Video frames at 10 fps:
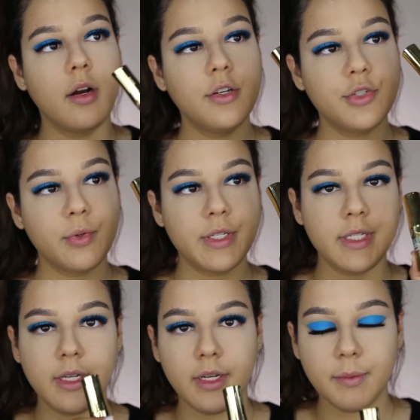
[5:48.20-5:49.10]
contour
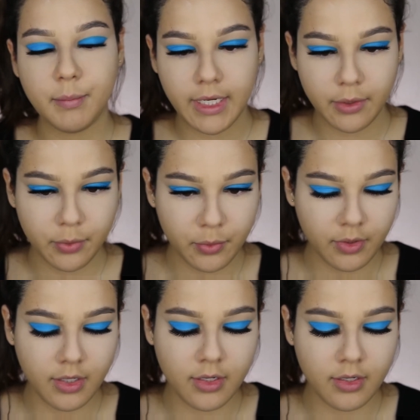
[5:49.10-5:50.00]
stick by
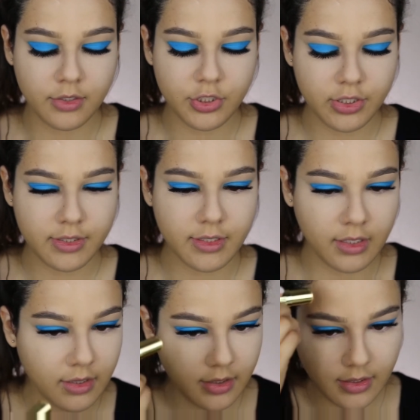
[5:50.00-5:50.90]
Hoola, just a
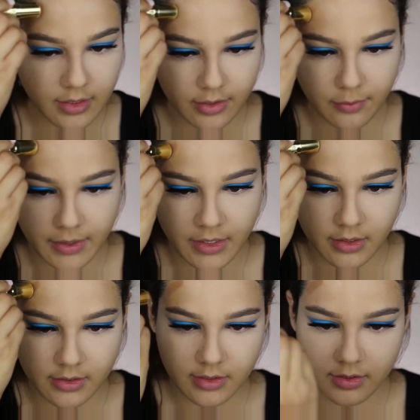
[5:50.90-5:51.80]
little bit,
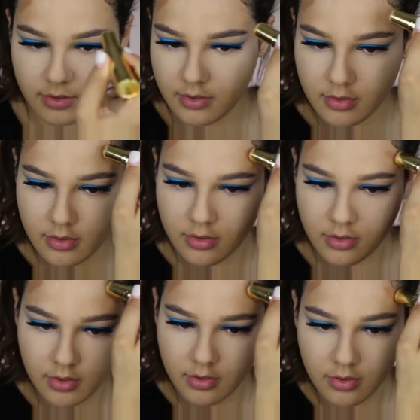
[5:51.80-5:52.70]

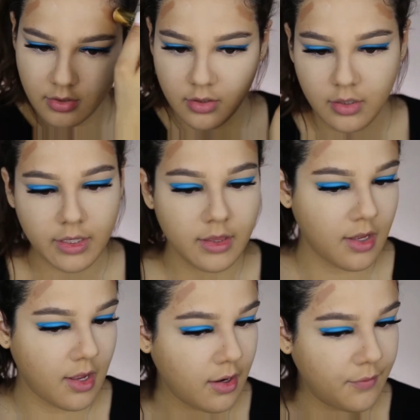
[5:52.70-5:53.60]
like
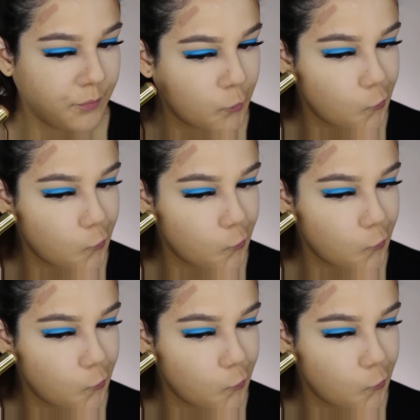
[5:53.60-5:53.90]
that.